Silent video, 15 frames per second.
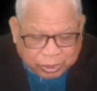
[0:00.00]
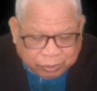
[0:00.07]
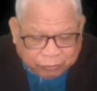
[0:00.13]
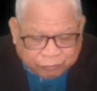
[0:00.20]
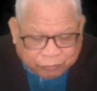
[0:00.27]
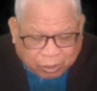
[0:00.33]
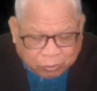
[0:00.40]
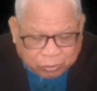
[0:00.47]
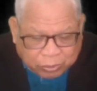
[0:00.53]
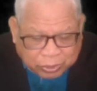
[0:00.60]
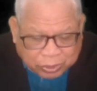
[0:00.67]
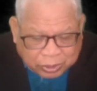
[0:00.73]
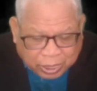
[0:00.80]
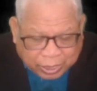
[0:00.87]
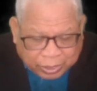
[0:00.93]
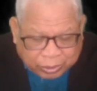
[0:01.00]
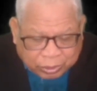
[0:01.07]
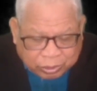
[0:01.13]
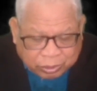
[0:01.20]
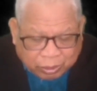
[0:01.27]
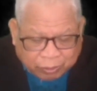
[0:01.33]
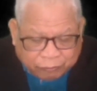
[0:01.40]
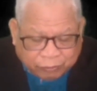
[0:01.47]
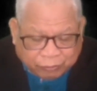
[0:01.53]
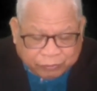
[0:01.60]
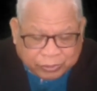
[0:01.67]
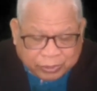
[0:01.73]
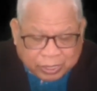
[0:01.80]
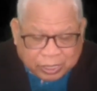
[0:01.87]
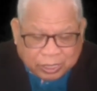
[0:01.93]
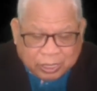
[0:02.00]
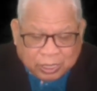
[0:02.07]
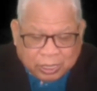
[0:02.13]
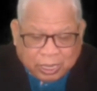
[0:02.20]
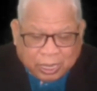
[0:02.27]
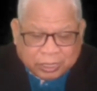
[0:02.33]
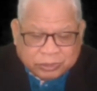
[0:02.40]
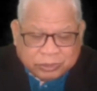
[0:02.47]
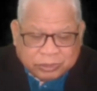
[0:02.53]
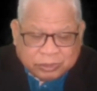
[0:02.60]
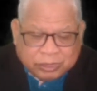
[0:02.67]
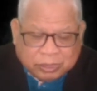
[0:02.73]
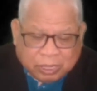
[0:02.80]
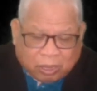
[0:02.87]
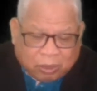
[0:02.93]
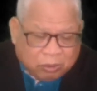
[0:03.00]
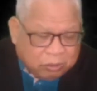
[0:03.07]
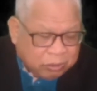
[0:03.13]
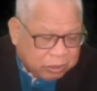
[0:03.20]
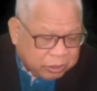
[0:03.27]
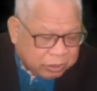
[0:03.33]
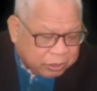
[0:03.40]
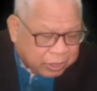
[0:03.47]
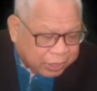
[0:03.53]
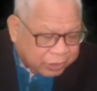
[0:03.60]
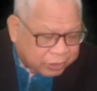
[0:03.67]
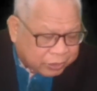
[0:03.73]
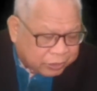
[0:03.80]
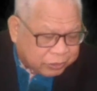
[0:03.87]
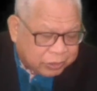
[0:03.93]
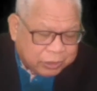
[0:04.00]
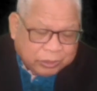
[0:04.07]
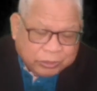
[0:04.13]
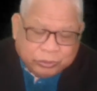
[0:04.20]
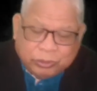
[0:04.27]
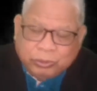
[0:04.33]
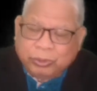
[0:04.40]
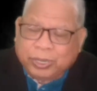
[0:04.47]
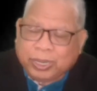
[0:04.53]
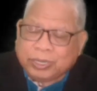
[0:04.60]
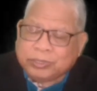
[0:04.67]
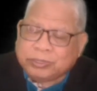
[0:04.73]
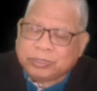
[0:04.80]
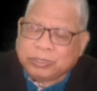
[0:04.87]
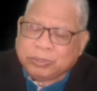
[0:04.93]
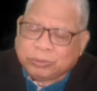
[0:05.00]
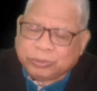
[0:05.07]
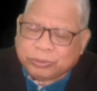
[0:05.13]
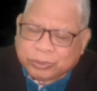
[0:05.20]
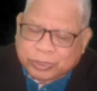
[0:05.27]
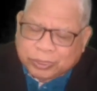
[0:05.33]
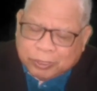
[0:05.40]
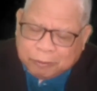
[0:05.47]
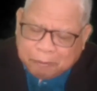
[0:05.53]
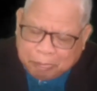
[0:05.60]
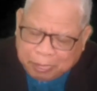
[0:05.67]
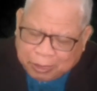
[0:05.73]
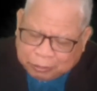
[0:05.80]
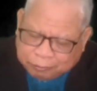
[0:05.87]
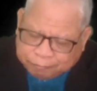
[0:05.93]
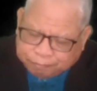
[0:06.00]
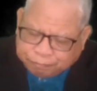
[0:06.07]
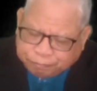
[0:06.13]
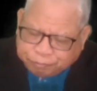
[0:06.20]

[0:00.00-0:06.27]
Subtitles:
Truly foul, unheard of thing hast thou done." So you can see also here